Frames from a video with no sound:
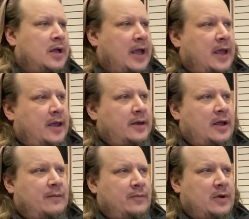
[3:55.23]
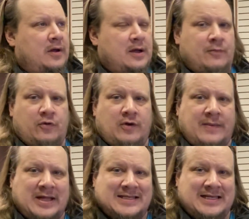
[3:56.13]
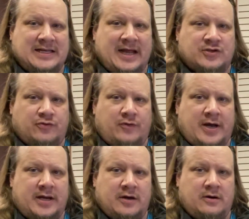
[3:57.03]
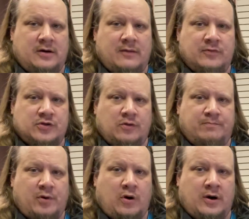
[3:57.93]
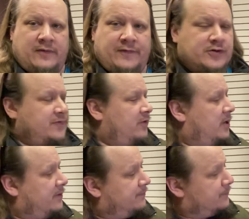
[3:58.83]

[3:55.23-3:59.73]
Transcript: And I'm gonna grab that C natural right here. I'm just gonna bar the 1st fret.